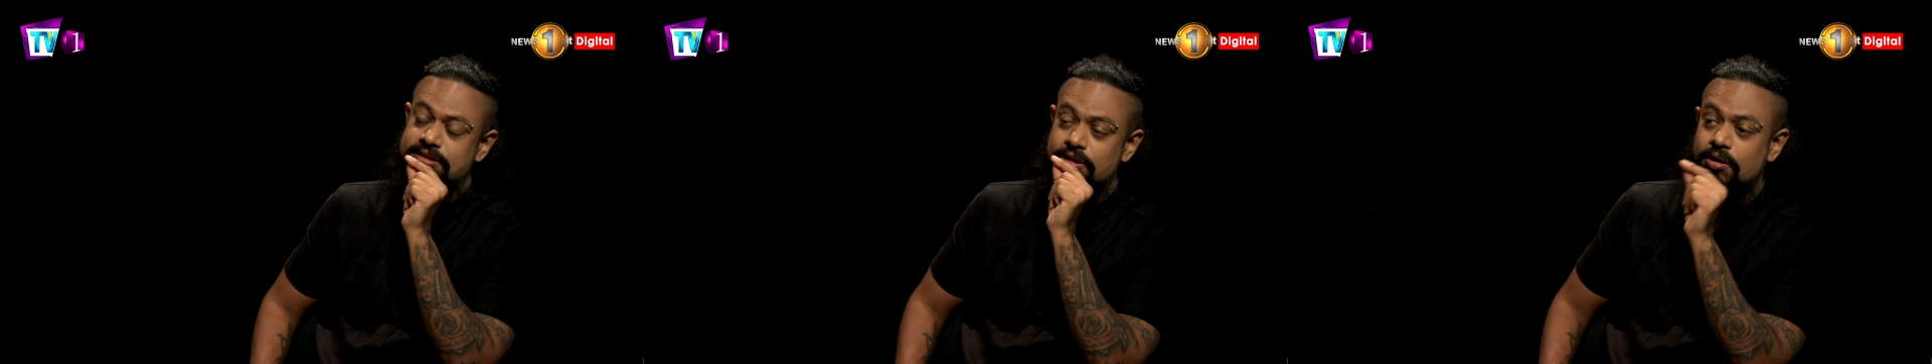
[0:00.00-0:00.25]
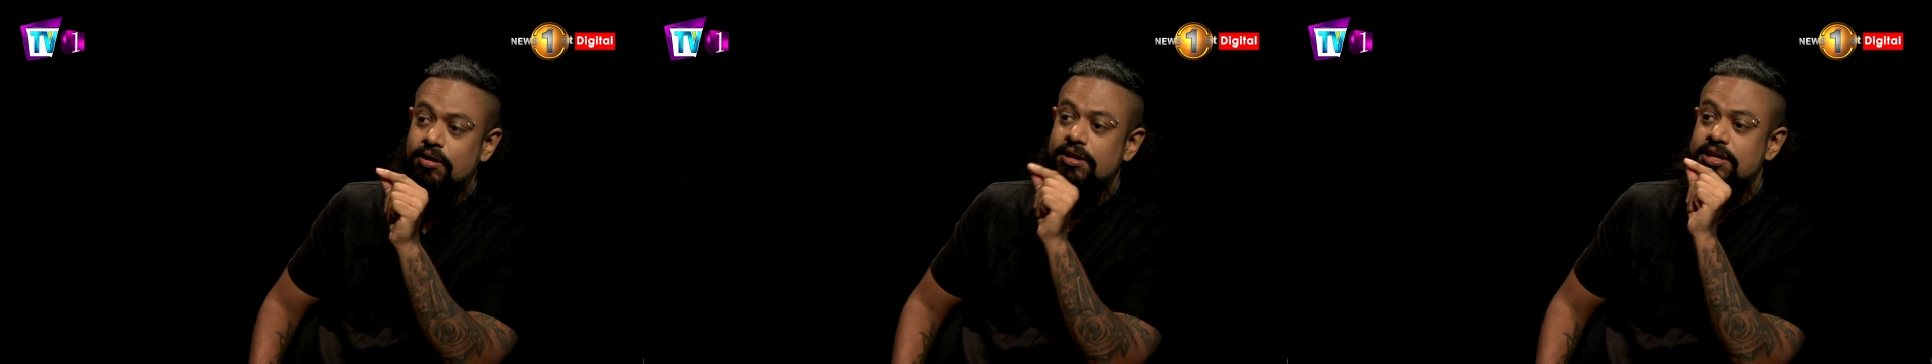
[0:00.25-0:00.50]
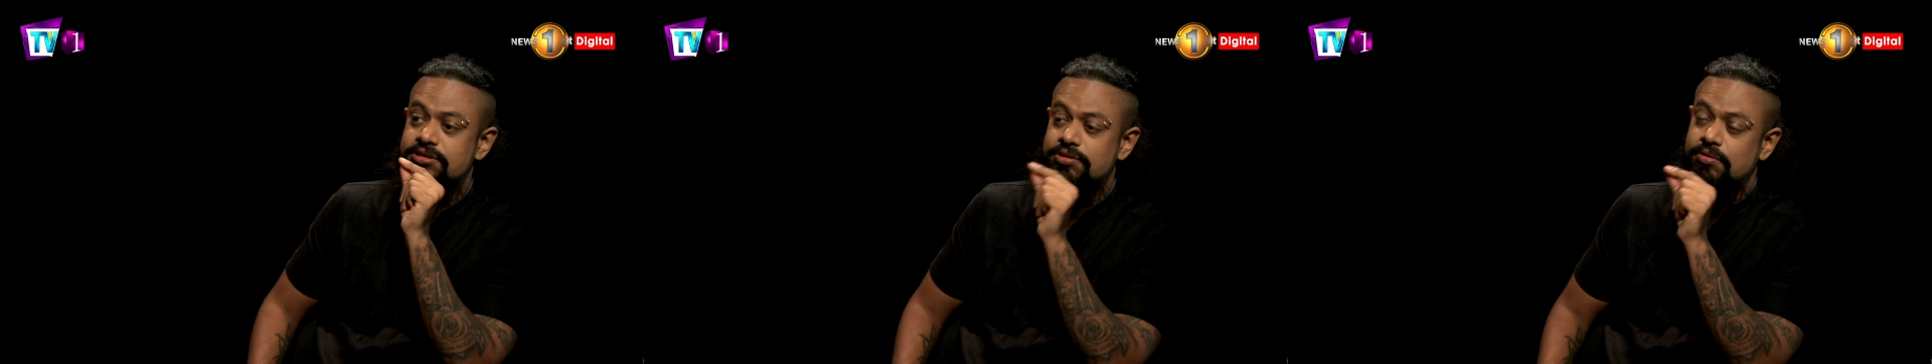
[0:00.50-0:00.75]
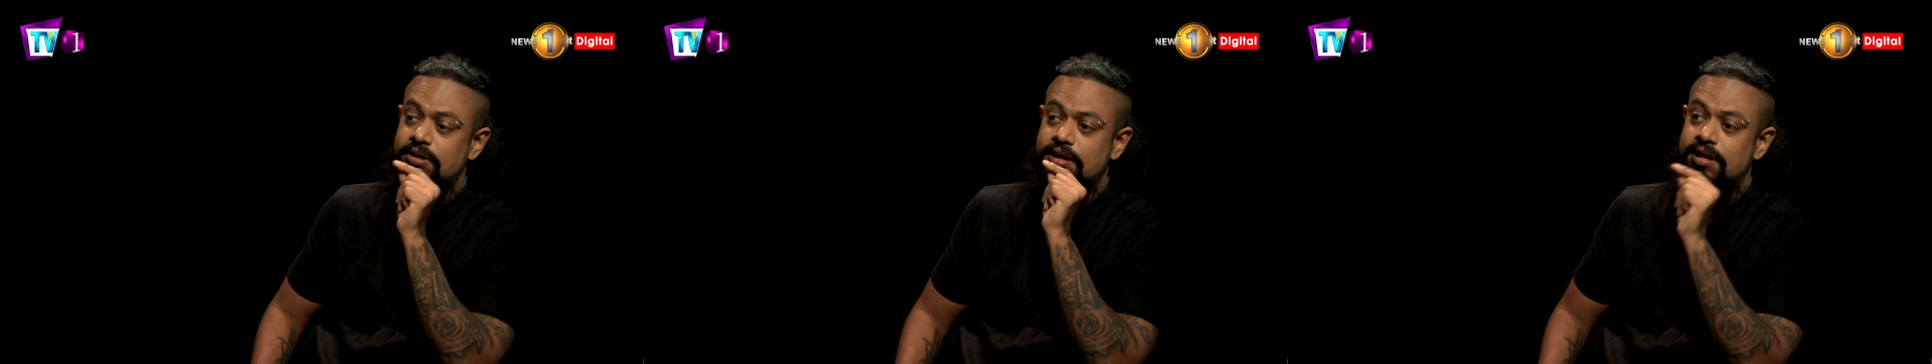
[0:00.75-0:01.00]
long as
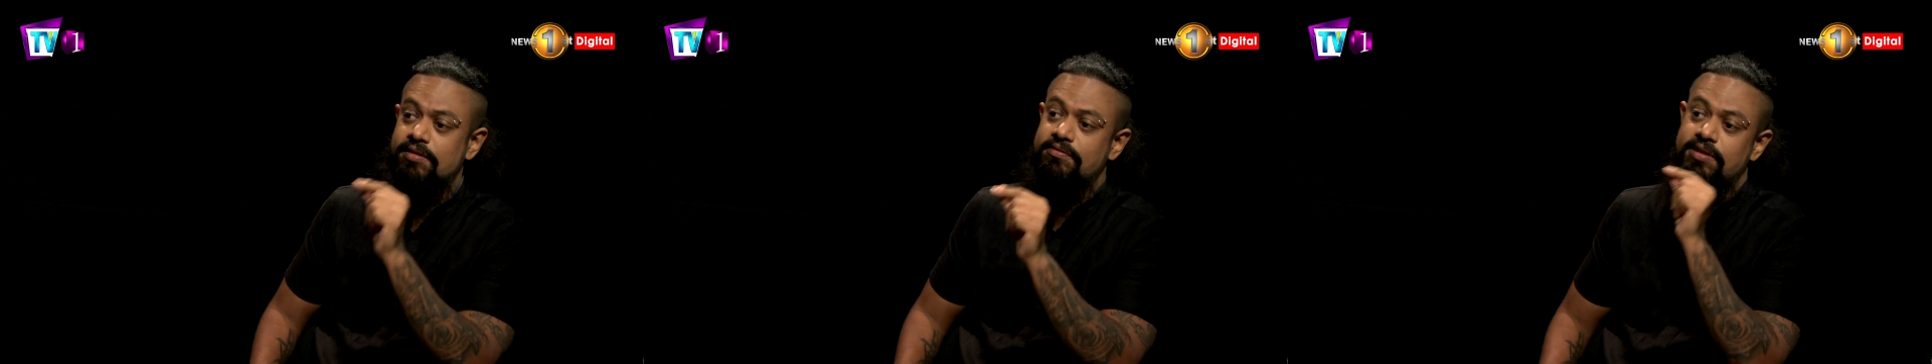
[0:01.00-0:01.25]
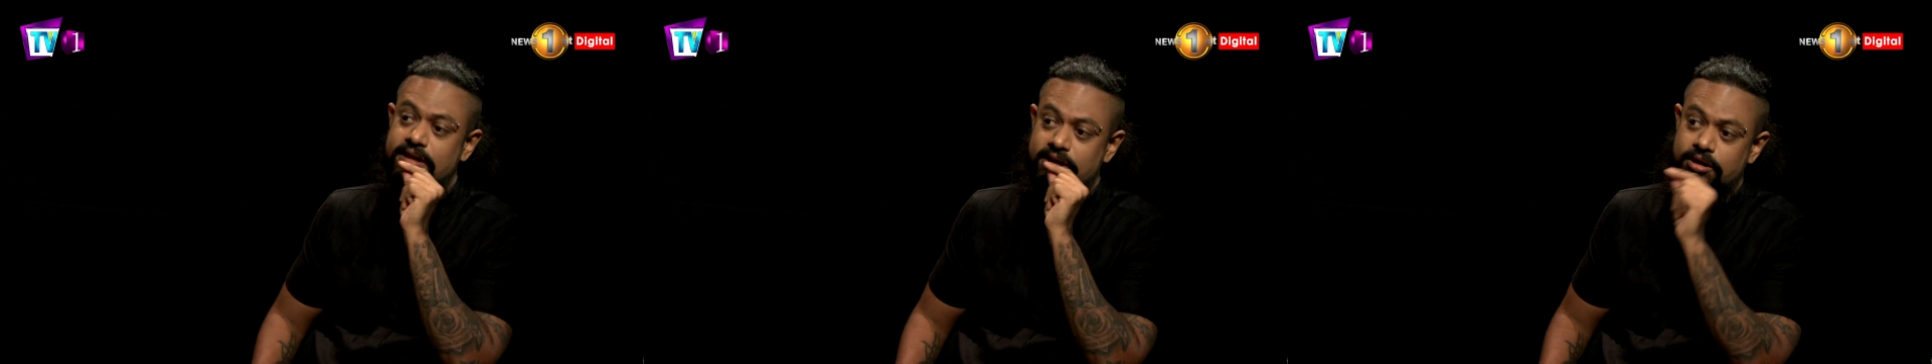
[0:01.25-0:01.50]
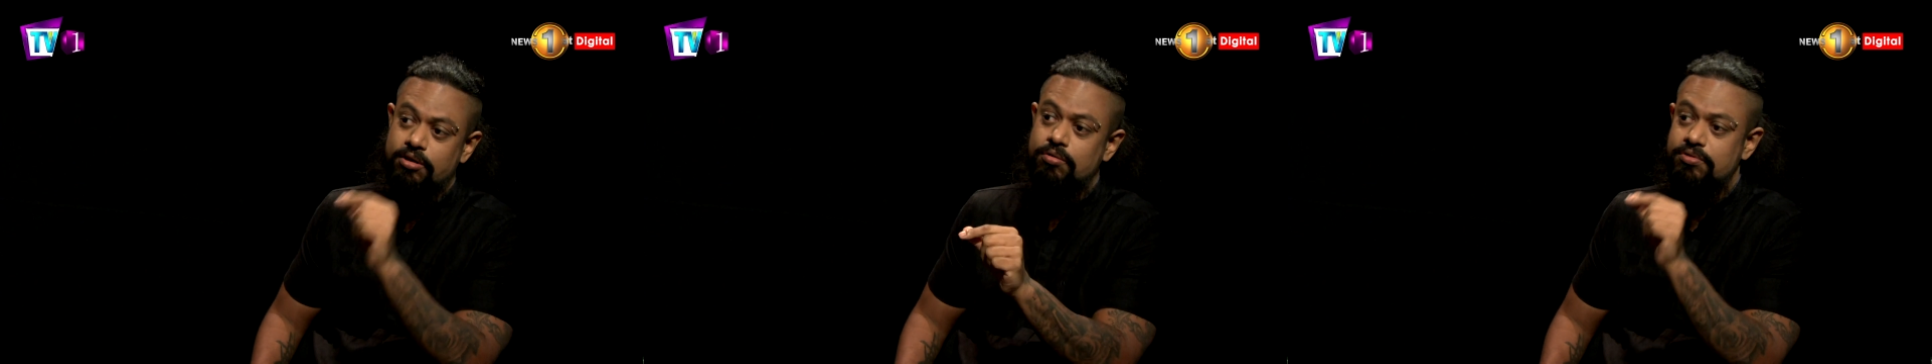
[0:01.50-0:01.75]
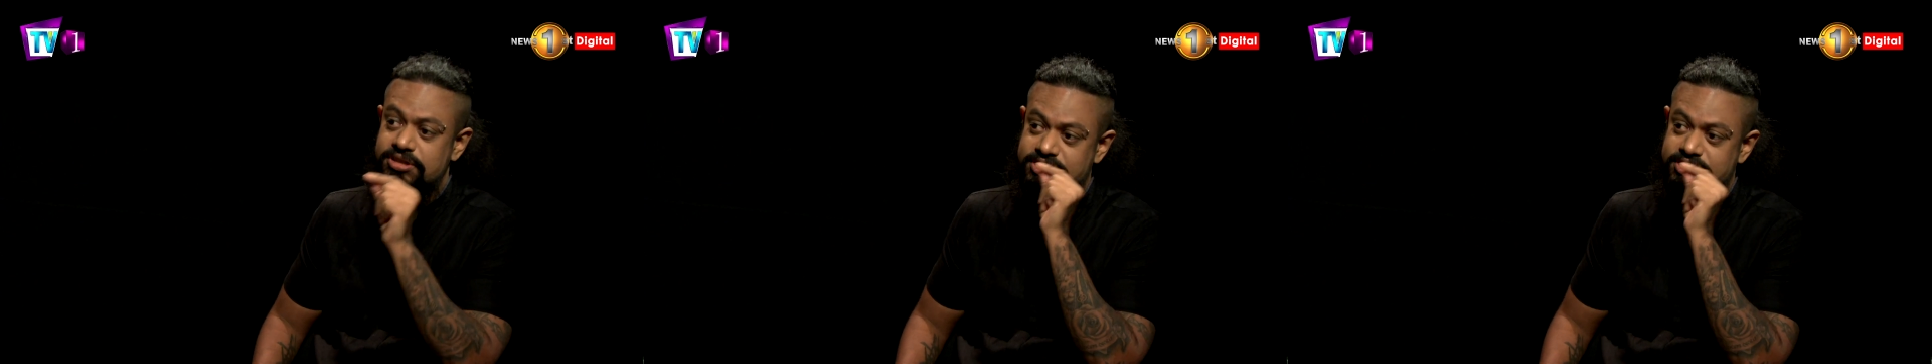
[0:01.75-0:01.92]
you never lose